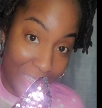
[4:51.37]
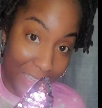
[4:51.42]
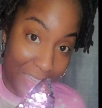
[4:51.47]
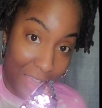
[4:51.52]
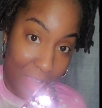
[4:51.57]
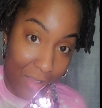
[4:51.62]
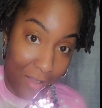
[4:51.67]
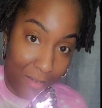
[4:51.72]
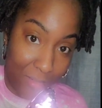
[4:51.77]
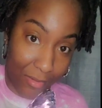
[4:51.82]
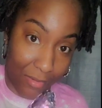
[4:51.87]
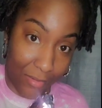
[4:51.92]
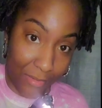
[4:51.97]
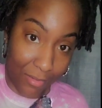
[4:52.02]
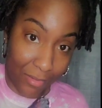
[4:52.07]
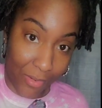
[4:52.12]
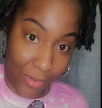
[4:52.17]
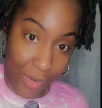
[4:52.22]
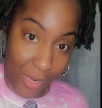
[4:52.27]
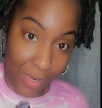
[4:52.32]
Oh,
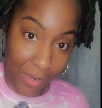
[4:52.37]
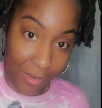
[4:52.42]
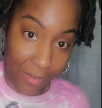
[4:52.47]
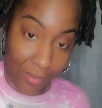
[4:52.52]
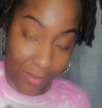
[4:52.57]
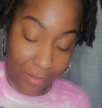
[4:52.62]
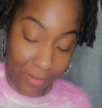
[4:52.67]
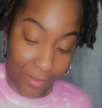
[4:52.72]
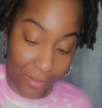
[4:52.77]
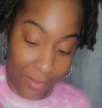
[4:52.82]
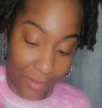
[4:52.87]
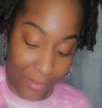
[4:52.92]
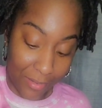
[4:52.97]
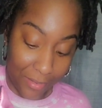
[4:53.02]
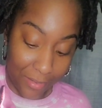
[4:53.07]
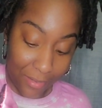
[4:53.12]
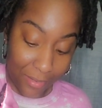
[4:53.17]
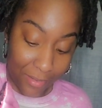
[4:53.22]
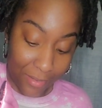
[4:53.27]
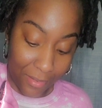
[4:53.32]
well,
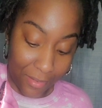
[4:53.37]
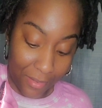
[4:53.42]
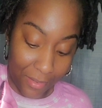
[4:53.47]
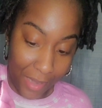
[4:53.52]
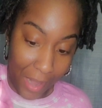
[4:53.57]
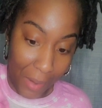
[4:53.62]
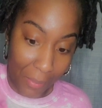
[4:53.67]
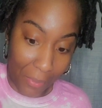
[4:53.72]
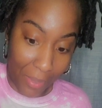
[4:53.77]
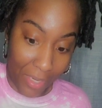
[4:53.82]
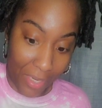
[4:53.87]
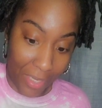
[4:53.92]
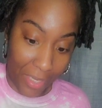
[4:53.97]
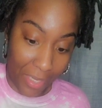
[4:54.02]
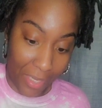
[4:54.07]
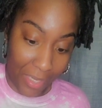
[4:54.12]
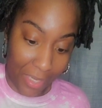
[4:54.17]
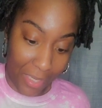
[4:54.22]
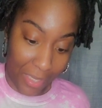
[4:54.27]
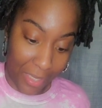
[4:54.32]
not really.
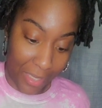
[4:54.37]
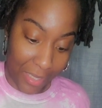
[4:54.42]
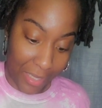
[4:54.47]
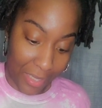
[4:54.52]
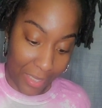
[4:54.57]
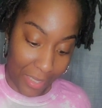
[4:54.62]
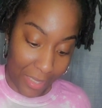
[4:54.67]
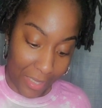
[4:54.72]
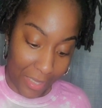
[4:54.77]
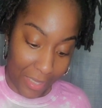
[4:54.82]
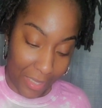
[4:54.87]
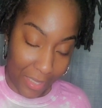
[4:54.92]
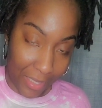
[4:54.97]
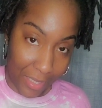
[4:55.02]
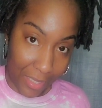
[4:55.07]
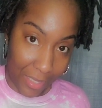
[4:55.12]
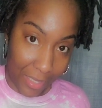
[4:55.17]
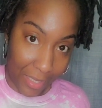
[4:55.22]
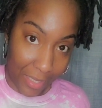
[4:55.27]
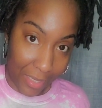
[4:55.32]

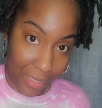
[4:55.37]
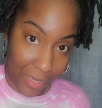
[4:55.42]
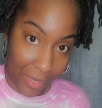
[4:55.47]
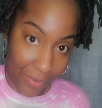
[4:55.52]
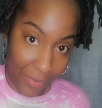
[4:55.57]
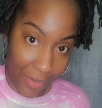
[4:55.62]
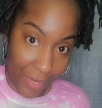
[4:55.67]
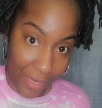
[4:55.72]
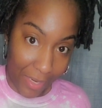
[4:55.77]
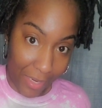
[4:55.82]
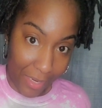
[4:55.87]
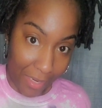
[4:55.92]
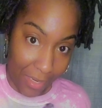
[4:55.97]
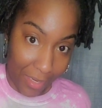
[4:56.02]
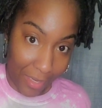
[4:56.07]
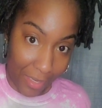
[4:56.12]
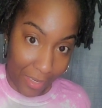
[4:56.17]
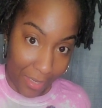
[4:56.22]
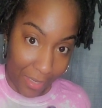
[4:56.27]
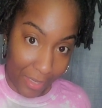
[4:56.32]
Okay.
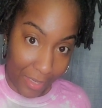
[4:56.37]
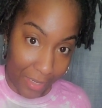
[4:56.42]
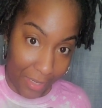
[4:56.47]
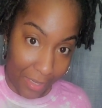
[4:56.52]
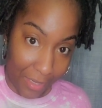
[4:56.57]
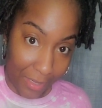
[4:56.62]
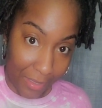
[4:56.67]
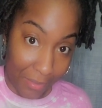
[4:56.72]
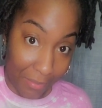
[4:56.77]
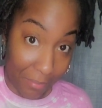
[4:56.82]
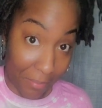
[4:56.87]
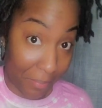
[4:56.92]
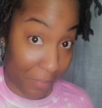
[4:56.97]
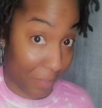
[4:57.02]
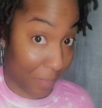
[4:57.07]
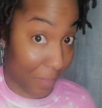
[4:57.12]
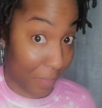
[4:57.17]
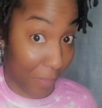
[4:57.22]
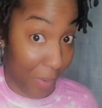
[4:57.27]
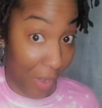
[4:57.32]

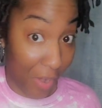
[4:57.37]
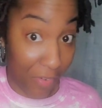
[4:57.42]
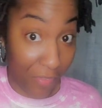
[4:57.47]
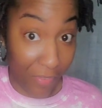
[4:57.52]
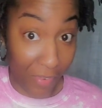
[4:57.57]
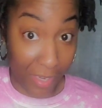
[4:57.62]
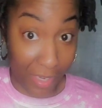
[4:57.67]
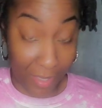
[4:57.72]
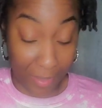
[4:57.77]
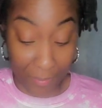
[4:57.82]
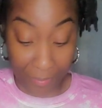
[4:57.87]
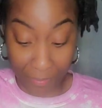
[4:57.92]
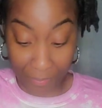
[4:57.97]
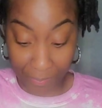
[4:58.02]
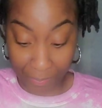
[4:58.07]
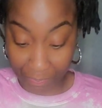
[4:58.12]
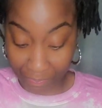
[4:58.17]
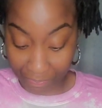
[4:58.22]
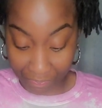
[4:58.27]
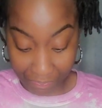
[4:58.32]
Perfect.
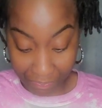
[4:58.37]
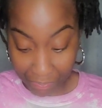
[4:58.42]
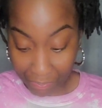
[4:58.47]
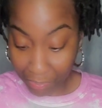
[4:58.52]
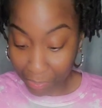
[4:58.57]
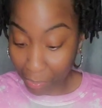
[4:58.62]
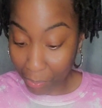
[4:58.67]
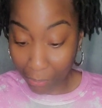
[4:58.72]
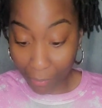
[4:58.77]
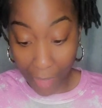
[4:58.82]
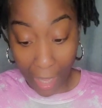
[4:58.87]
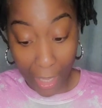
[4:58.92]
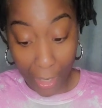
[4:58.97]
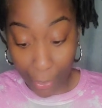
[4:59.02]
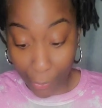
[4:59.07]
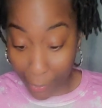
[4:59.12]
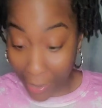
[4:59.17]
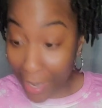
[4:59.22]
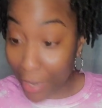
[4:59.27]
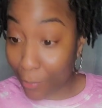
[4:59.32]

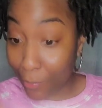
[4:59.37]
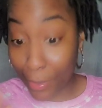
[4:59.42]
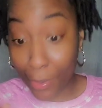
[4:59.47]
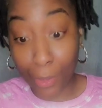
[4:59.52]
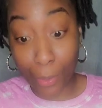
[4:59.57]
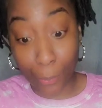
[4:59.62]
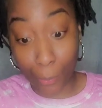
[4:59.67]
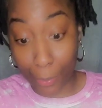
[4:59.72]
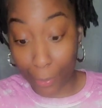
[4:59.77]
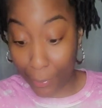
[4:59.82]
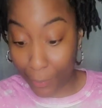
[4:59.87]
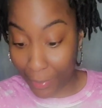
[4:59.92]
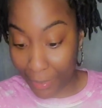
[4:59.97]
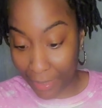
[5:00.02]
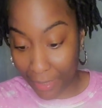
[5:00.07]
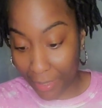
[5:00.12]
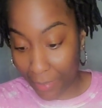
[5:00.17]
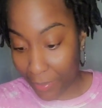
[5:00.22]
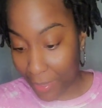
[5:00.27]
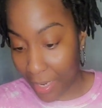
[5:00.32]
Great. We're going to roll with
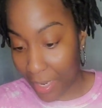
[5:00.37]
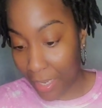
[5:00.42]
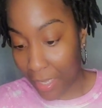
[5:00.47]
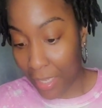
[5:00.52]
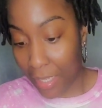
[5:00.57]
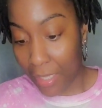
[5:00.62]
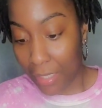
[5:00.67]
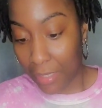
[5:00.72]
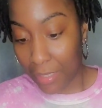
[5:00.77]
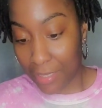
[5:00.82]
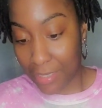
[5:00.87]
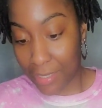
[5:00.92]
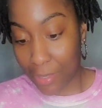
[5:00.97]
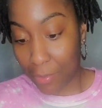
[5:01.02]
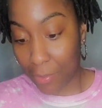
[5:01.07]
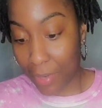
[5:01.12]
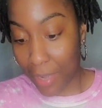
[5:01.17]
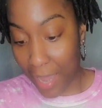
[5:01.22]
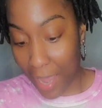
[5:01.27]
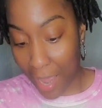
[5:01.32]
it, okay? So
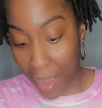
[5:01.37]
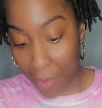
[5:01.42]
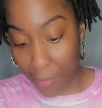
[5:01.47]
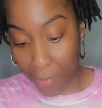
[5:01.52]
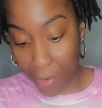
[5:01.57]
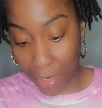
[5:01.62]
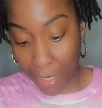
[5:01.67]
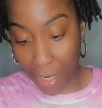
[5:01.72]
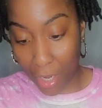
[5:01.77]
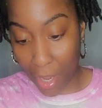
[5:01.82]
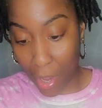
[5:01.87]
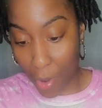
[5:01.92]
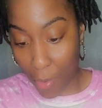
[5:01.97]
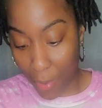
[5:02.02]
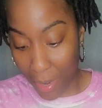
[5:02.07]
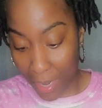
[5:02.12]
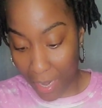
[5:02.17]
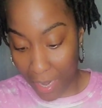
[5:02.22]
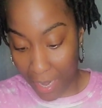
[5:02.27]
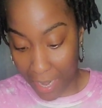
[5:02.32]
now I'm going to go
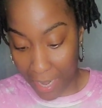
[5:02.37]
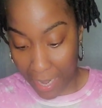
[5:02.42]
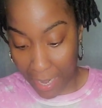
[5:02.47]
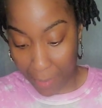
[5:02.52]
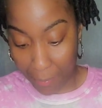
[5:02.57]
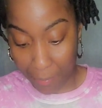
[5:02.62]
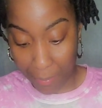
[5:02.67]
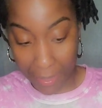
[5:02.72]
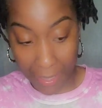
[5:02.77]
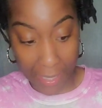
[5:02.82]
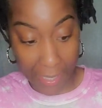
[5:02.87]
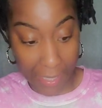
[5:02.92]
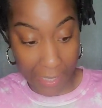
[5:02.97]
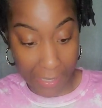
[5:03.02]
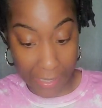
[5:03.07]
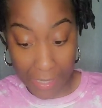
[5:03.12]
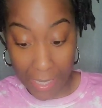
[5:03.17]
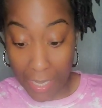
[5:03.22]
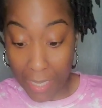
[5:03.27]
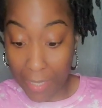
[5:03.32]
ahead and
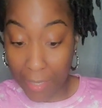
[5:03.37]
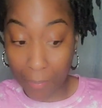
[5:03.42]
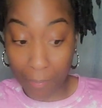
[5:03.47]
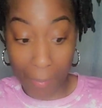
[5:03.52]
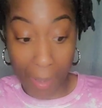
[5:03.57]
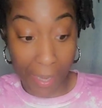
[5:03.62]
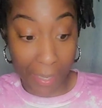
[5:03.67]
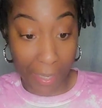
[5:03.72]
place my